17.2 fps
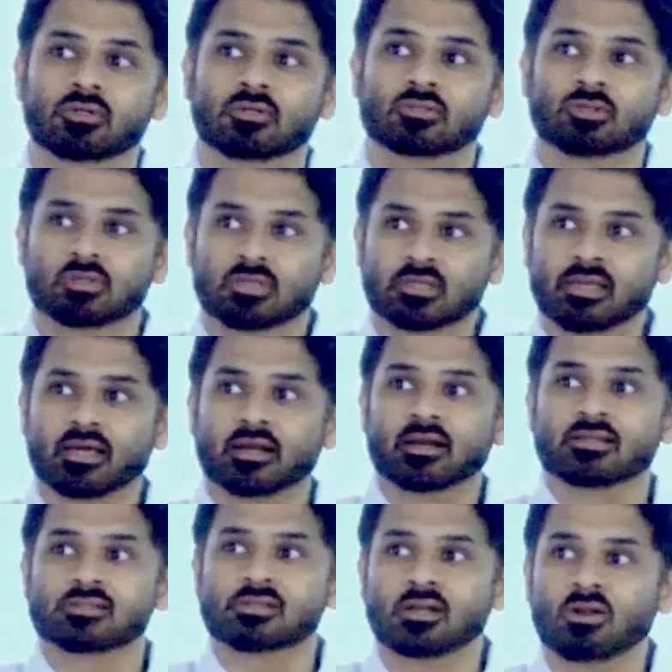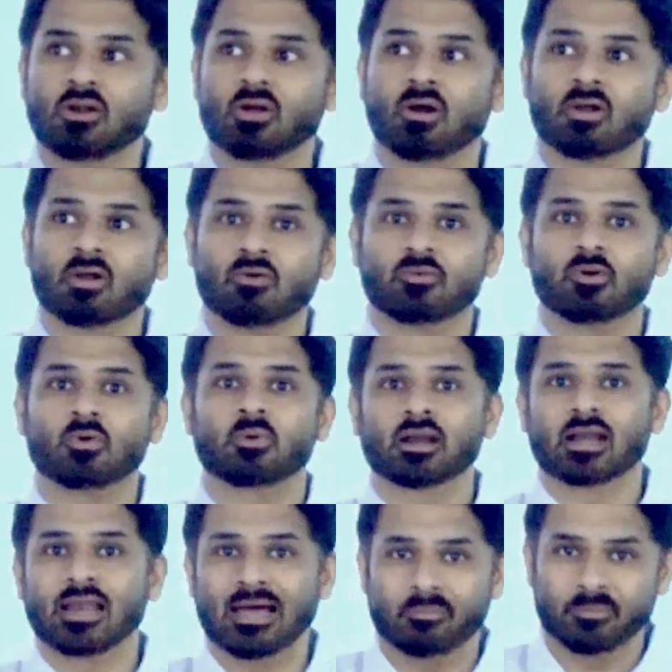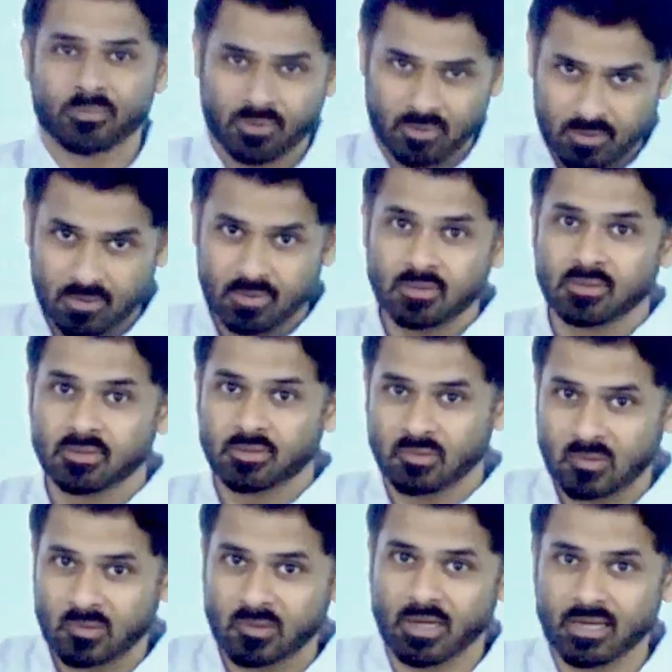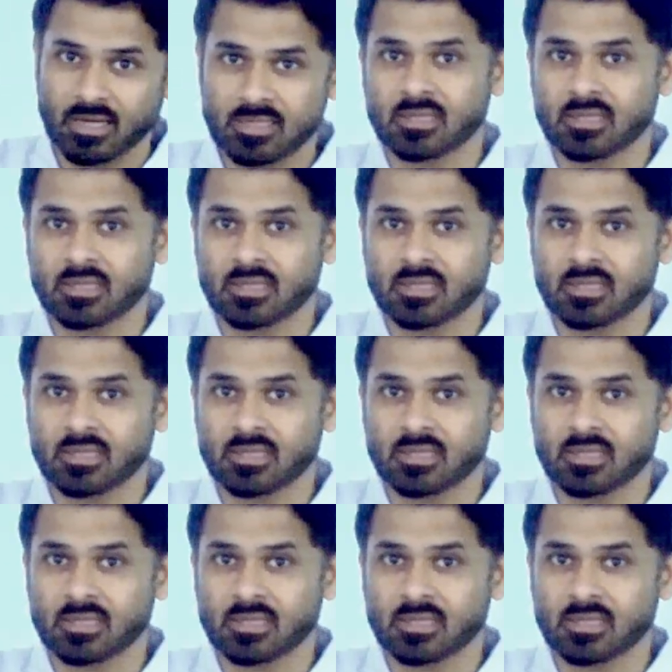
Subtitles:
So there is a lot of overlap, right?